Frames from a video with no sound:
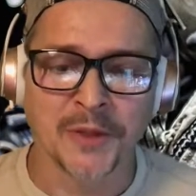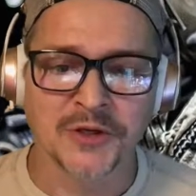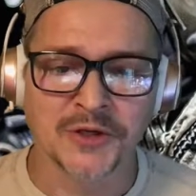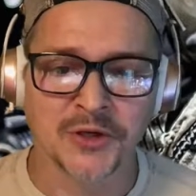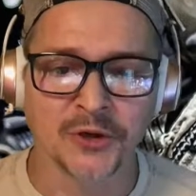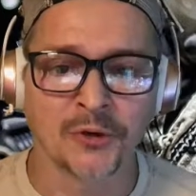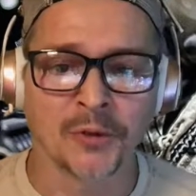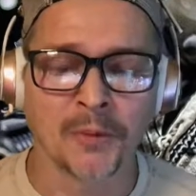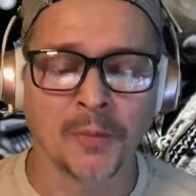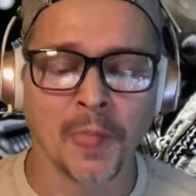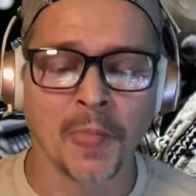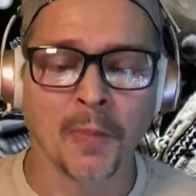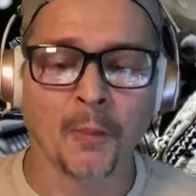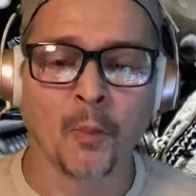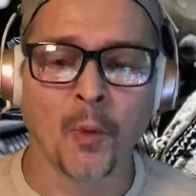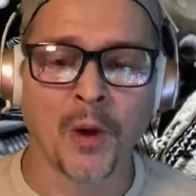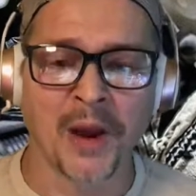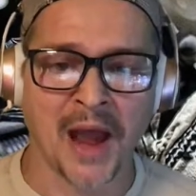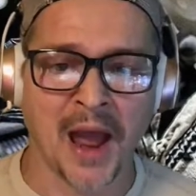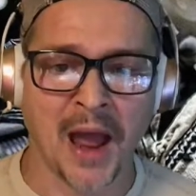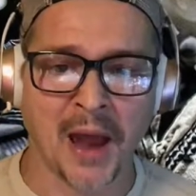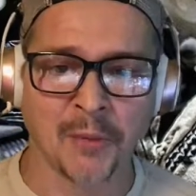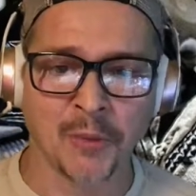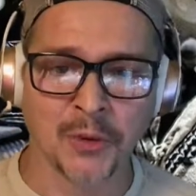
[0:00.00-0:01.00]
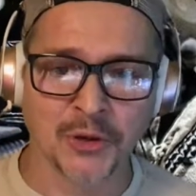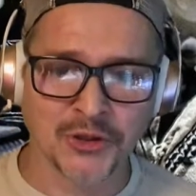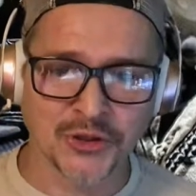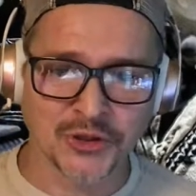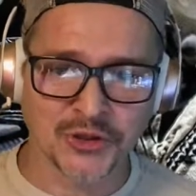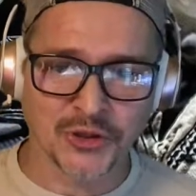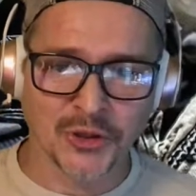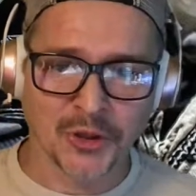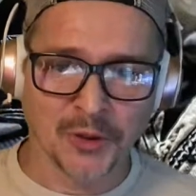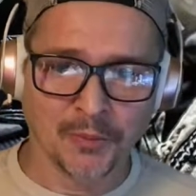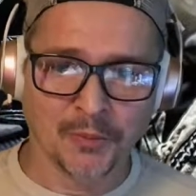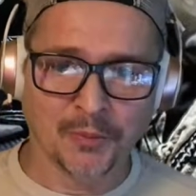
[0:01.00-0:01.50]
So when I
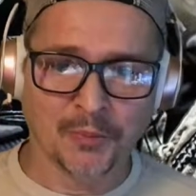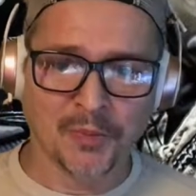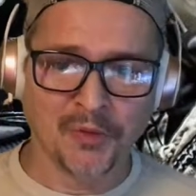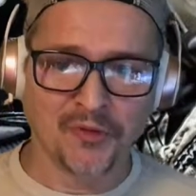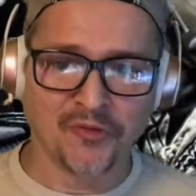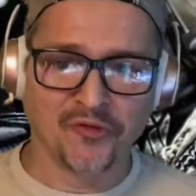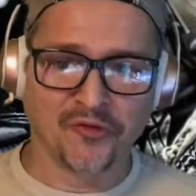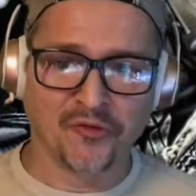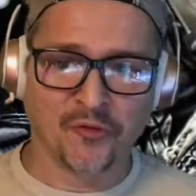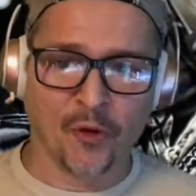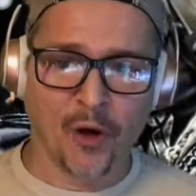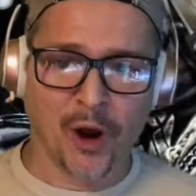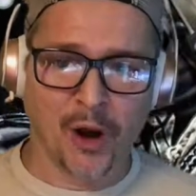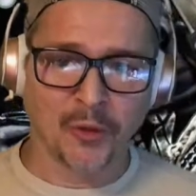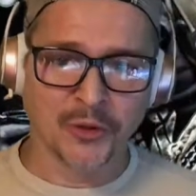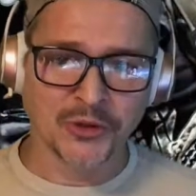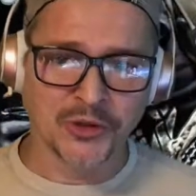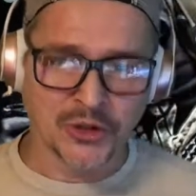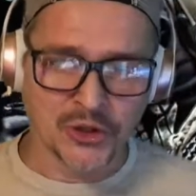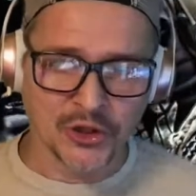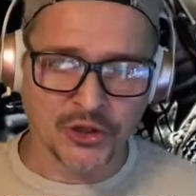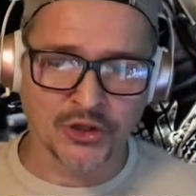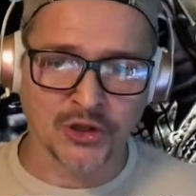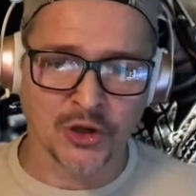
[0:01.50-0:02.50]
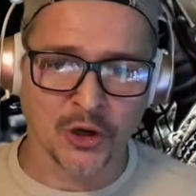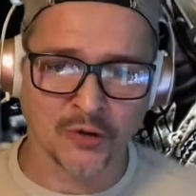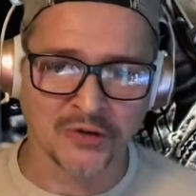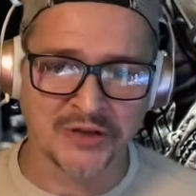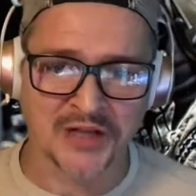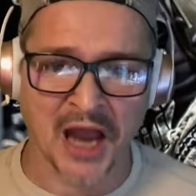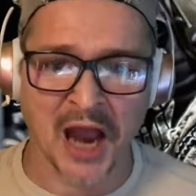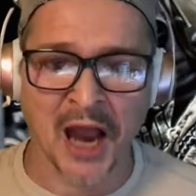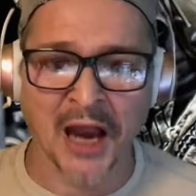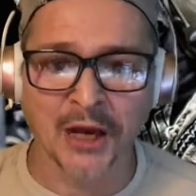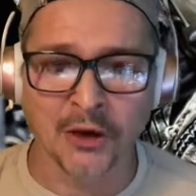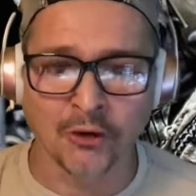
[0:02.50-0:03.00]
was, before I was in the service,
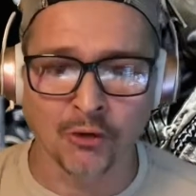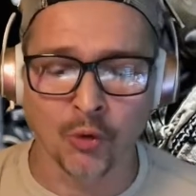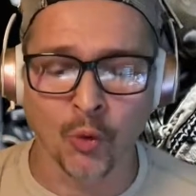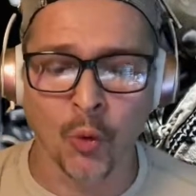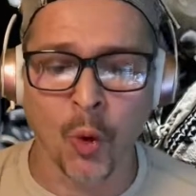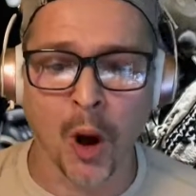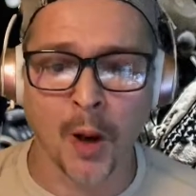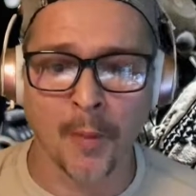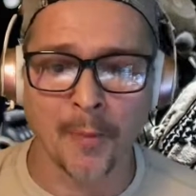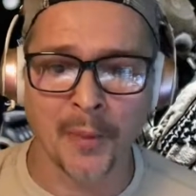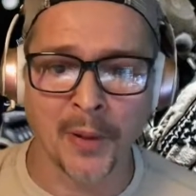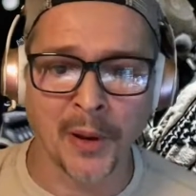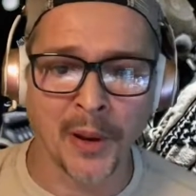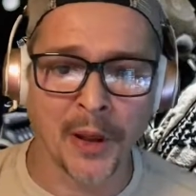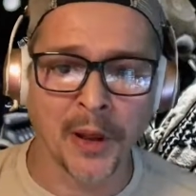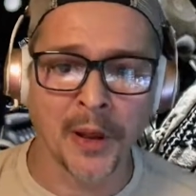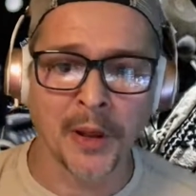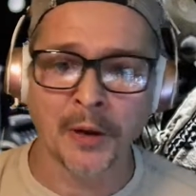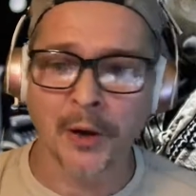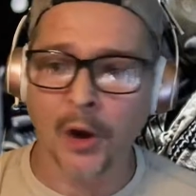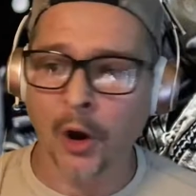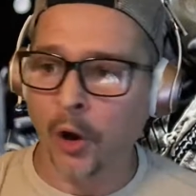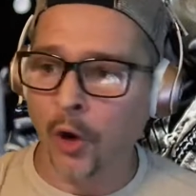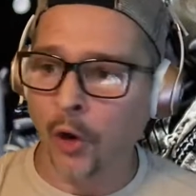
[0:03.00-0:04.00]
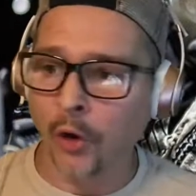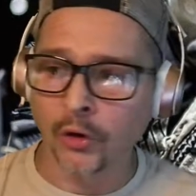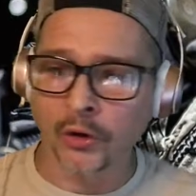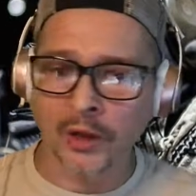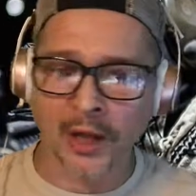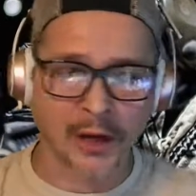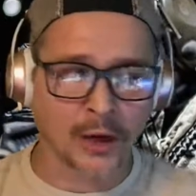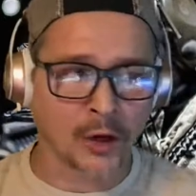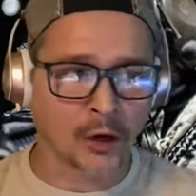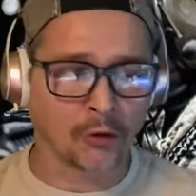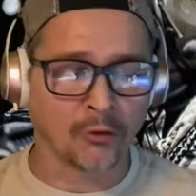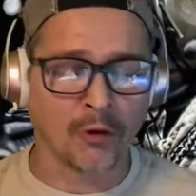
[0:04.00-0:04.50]
I grew up in a whole
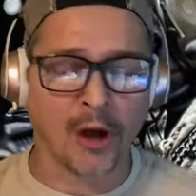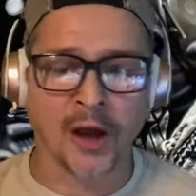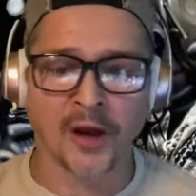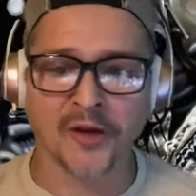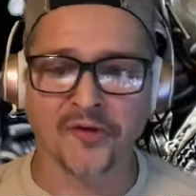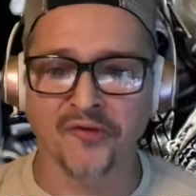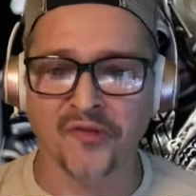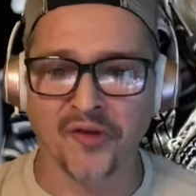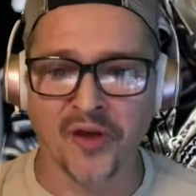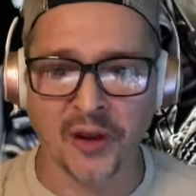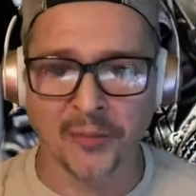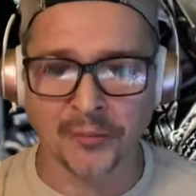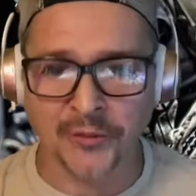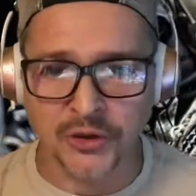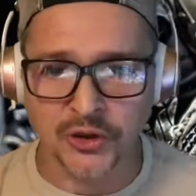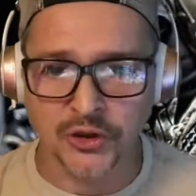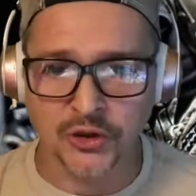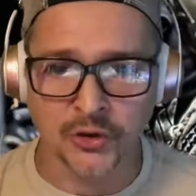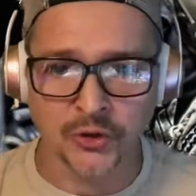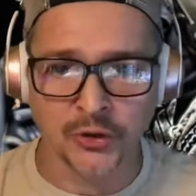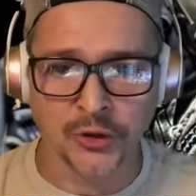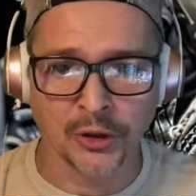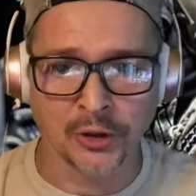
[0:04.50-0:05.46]
like karate family too.